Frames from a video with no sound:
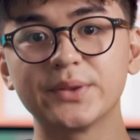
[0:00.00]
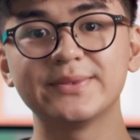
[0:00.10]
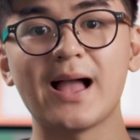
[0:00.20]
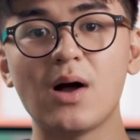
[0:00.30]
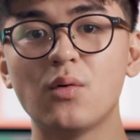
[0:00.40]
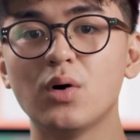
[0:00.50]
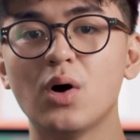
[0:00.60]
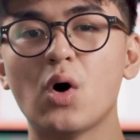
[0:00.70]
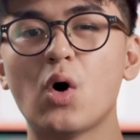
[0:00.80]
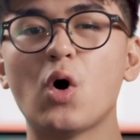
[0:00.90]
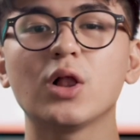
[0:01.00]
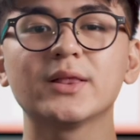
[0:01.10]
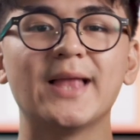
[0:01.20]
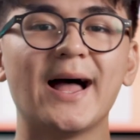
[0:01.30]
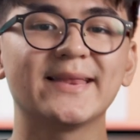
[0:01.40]
But now,
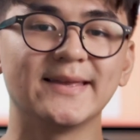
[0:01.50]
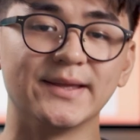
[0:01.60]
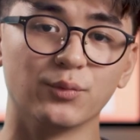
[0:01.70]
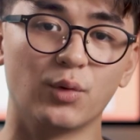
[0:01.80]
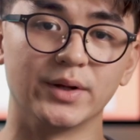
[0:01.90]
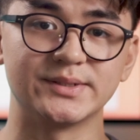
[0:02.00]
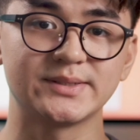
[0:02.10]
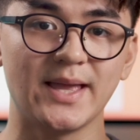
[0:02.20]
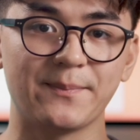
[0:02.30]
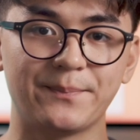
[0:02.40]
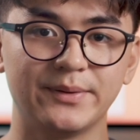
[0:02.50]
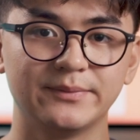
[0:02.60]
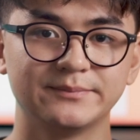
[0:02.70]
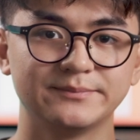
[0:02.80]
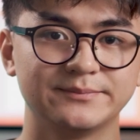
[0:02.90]
all that in one step.
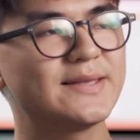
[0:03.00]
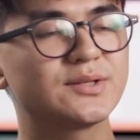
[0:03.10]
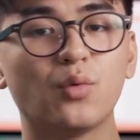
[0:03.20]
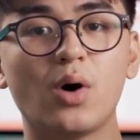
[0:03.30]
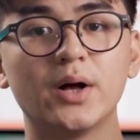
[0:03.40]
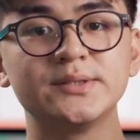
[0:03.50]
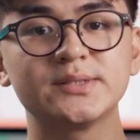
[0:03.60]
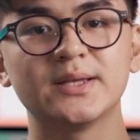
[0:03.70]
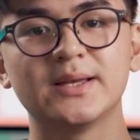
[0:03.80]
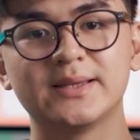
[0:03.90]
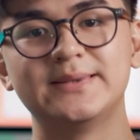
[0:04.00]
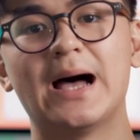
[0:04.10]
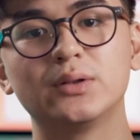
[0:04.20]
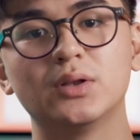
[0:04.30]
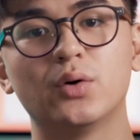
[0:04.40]
Ask once,
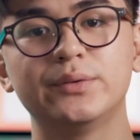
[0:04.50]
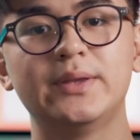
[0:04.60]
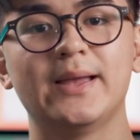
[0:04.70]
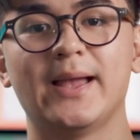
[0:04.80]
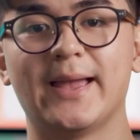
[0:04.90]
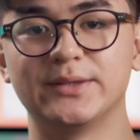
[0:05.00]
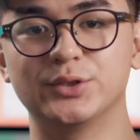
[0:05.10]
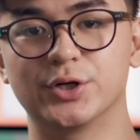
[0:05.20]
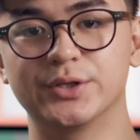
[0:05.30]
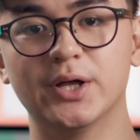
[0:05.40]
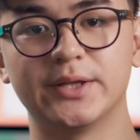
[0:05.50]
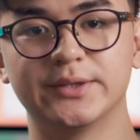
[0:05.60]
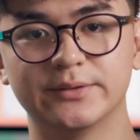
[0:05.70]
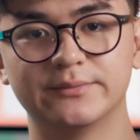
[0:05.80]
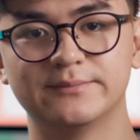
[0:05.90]
download, and you're
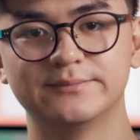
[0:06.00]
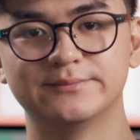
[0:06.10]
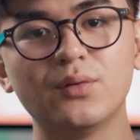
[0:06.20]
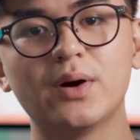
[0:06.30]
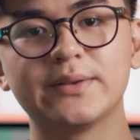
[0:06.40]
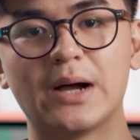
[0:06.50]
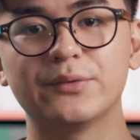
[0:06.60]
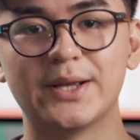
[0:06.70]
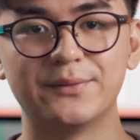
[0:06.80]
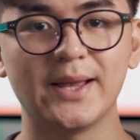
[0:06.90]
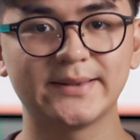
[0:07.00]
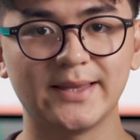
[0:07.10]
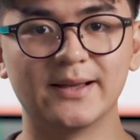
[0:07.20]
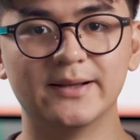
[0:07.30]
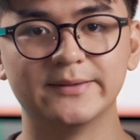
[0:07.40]
done. You are now
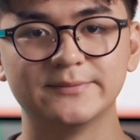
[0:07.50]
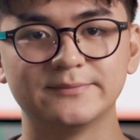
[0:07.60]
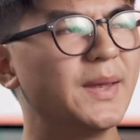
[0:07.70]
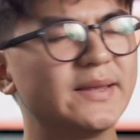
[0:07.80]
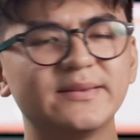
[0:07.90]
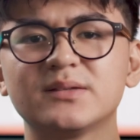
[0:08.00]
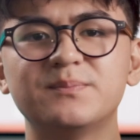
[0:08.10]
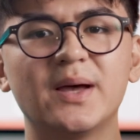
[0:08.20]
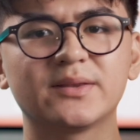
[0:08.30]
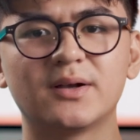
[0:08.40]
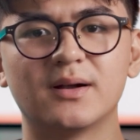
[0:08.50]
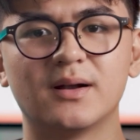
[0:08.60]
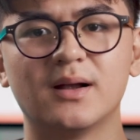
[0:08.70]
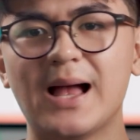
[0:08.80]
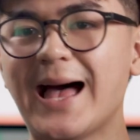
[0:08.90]
directing. Make this
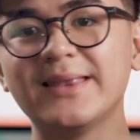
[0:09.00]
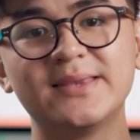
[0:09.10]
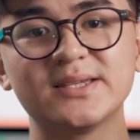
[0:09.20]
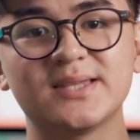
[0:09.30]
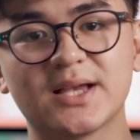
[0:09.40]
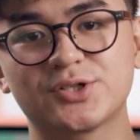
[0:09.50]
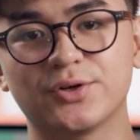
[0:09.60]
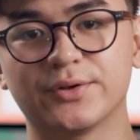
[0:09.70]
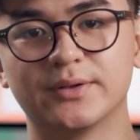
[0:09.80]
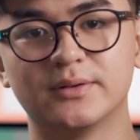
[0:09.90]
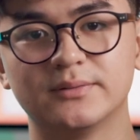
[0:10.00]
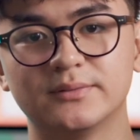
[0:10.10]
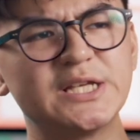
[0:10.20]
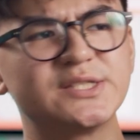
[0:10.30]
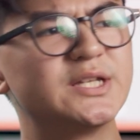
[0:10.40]
better. Add this section.
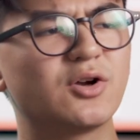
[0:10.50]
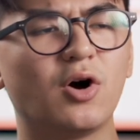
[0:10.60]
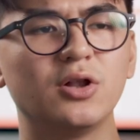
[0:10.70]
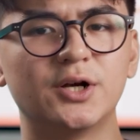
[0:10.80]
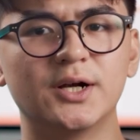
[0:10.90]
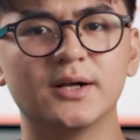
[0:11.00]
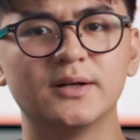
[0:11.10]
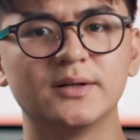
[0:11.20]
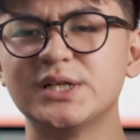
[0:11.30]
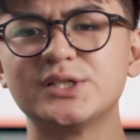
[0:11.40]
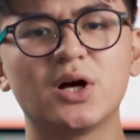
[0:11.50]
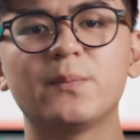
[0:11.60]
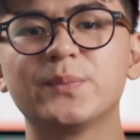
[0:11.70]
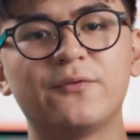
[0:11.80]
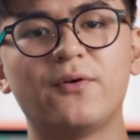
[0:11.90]
Change the color. Change
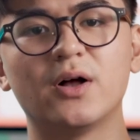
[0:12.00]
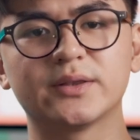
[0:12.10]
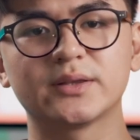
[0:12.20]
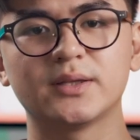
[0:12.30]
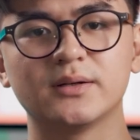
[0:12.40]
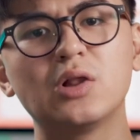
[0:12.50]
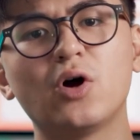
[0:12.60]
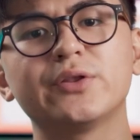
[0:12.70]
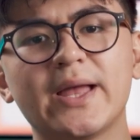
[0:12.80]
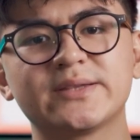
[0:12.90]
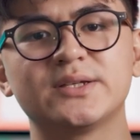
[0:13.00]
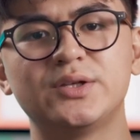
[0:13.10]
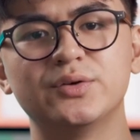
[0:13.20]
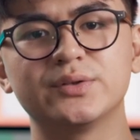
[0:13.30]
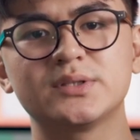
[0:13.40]
up the font. Claude
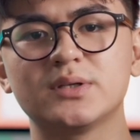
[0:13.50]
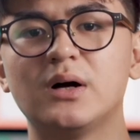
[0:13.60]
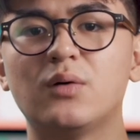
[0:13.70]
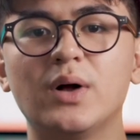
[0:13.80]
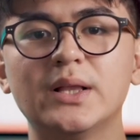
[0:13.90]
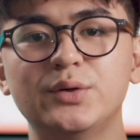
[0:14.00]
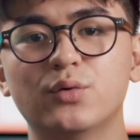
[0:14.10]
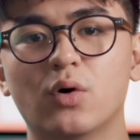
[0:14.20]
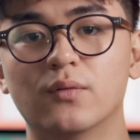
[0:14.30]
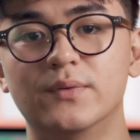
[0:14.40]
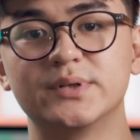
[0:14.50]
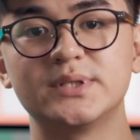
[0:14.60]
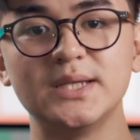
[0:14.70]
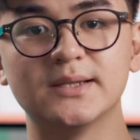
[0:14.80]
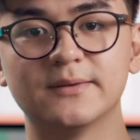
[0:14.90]
executes while you
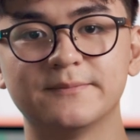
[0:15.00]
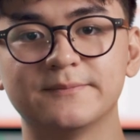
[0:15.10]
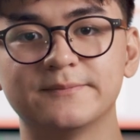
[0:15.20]
oversee.